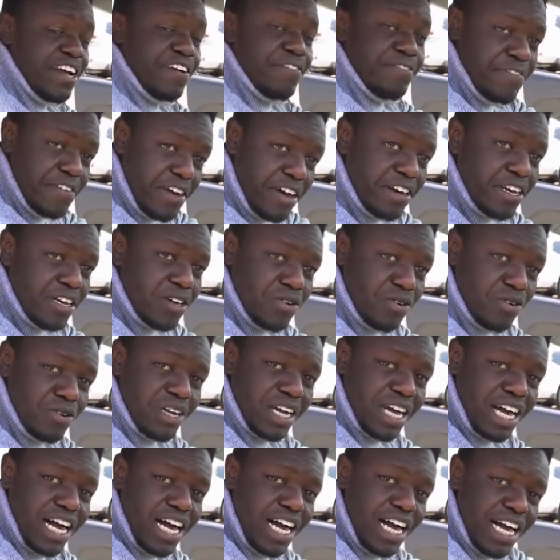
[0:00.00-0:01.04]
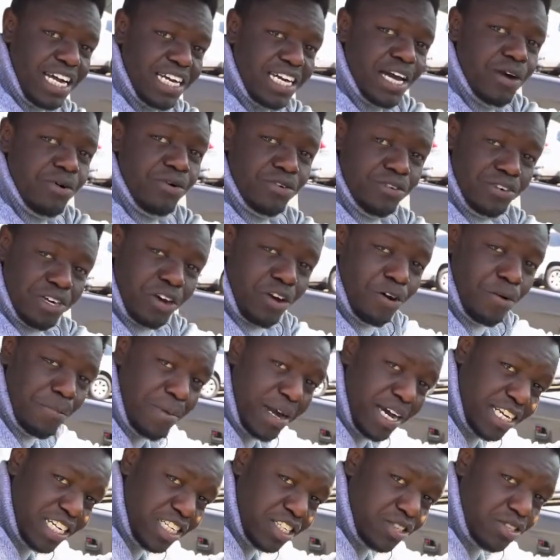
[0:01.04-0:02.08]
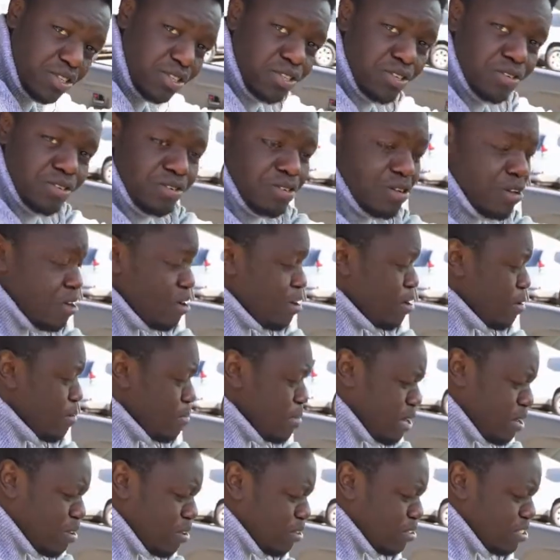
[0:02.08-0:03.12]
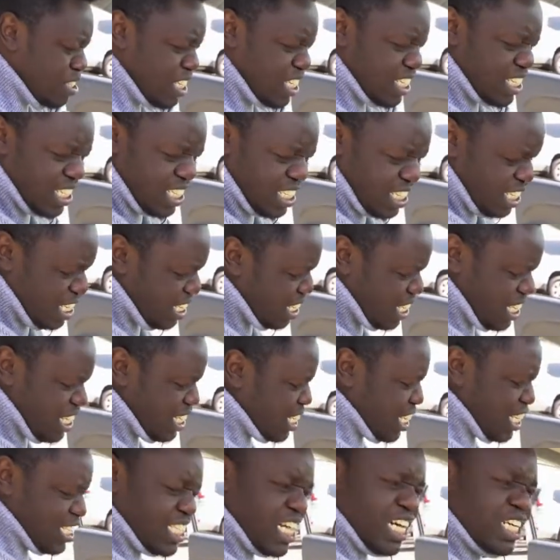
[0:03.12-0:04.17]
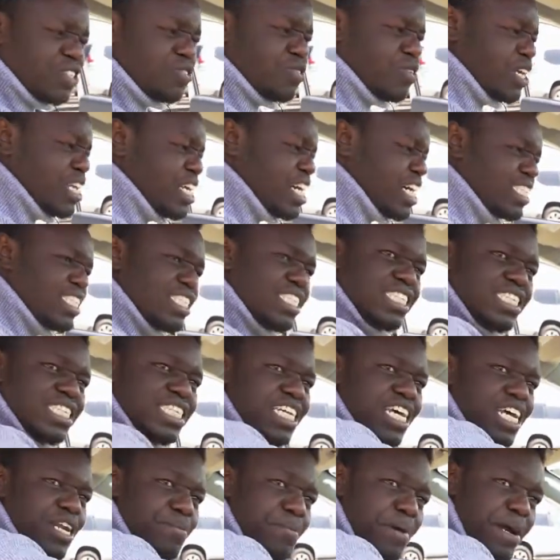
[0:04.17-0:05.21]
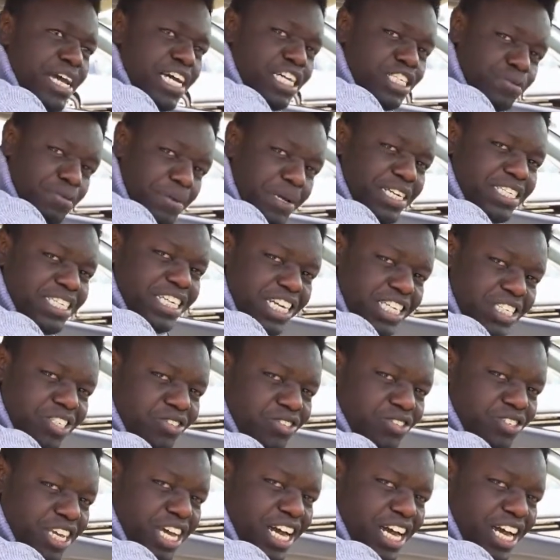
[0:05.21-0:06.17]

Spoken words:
a very good car, and I would recommend it to you because it has actually exceeded my expectations,